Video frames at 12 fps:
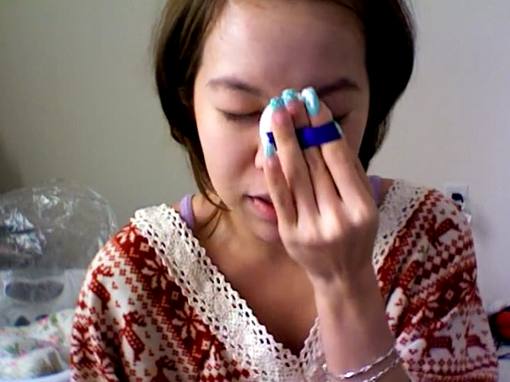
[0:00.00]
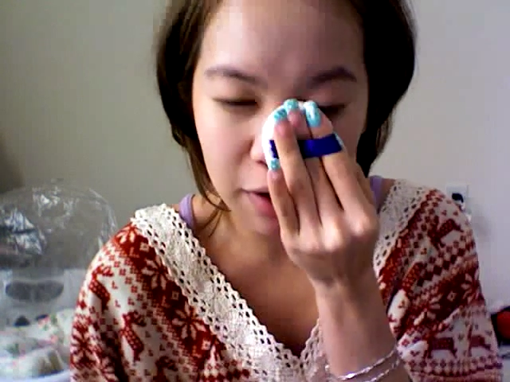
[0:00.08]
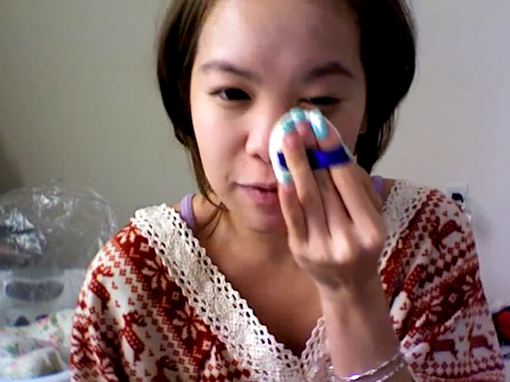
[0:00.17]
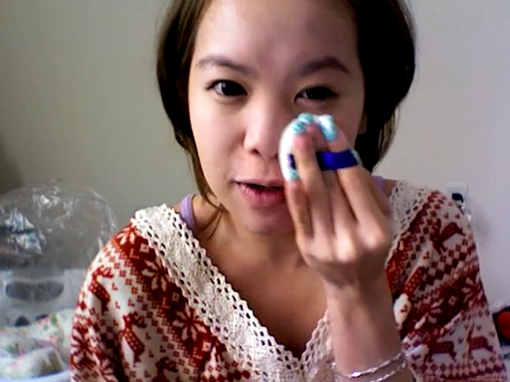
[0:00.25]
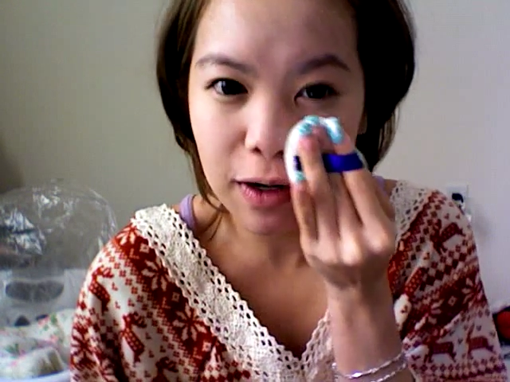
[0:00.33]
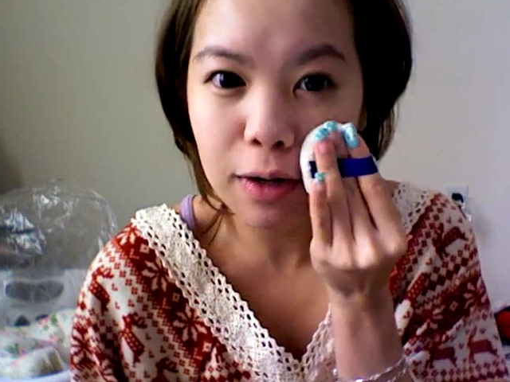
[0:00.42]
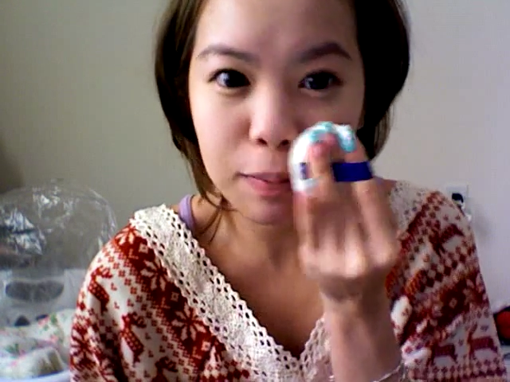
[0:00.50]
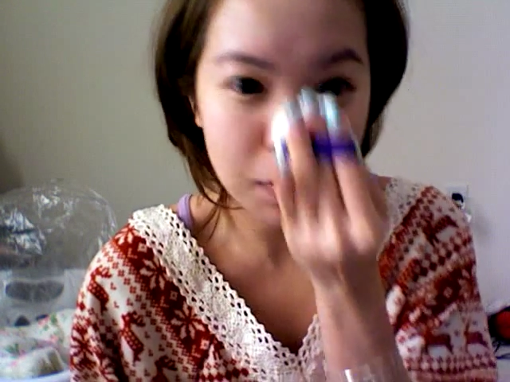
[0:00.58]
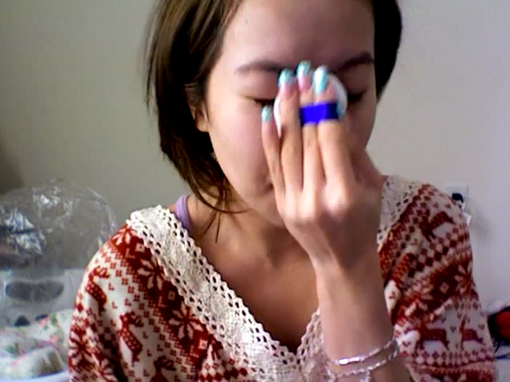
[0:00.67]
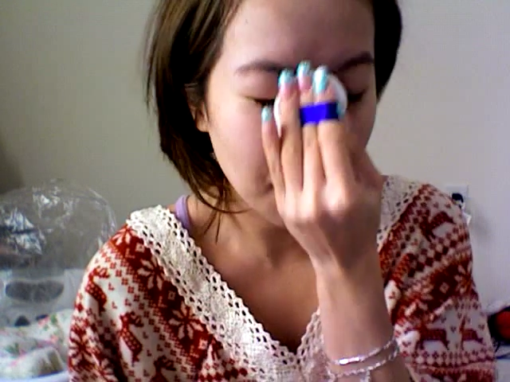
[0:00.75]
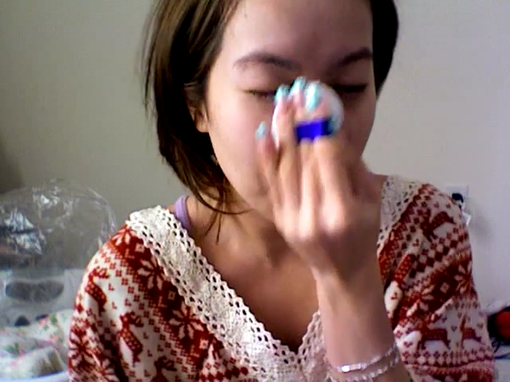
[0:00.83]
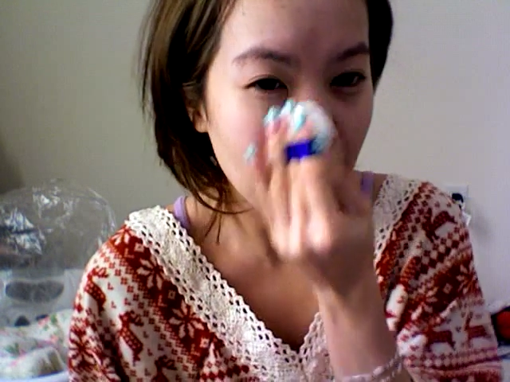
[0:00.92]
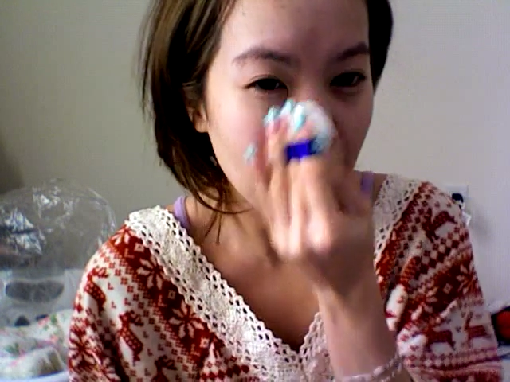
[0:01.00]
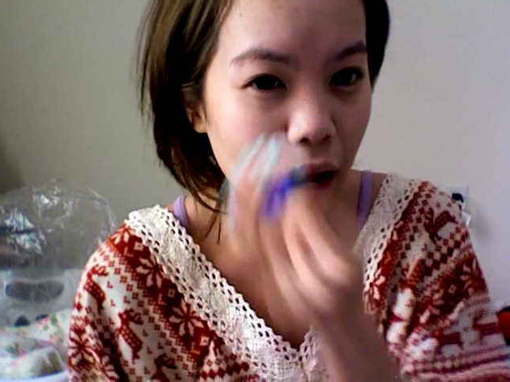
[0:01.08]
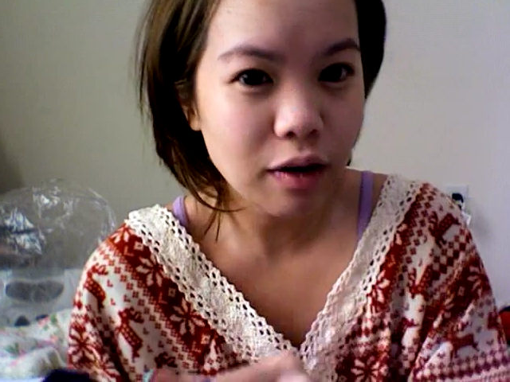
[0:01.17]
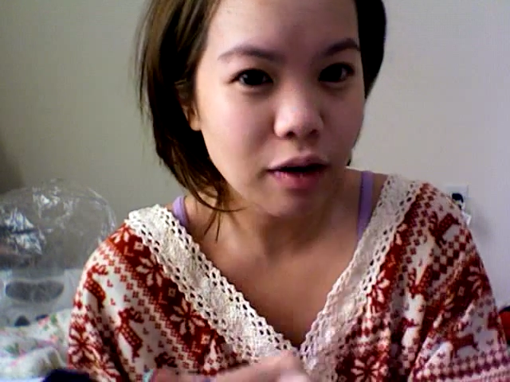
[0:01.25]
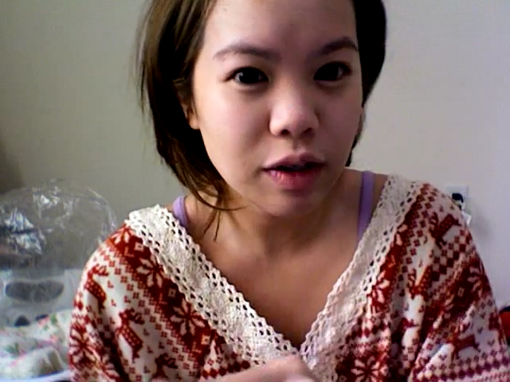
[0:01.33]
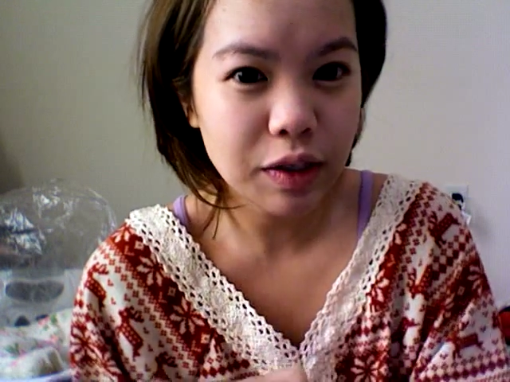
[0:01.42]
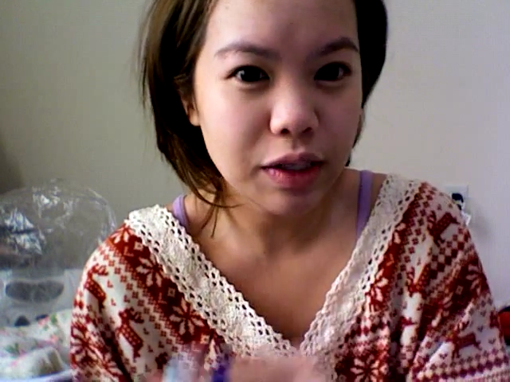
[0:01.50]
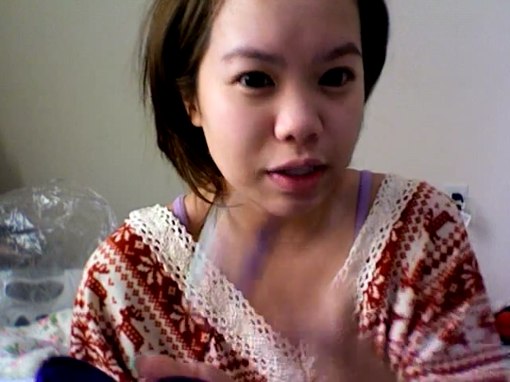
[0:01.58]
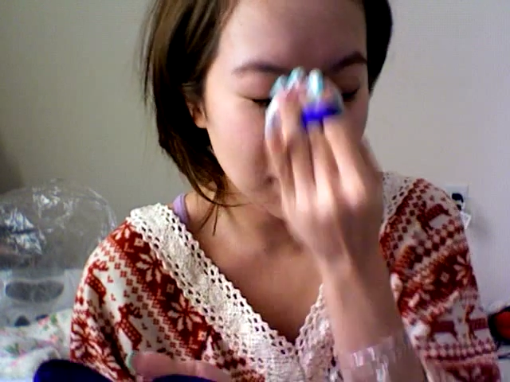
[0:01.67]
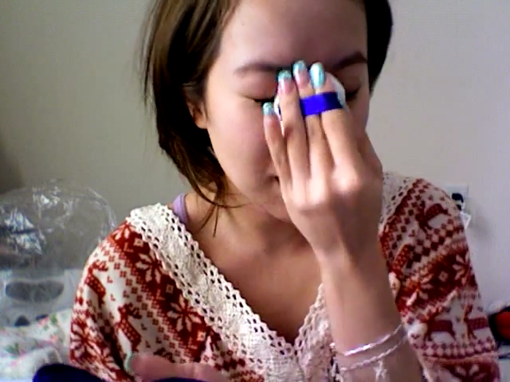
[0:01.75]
cover up. I don't use this a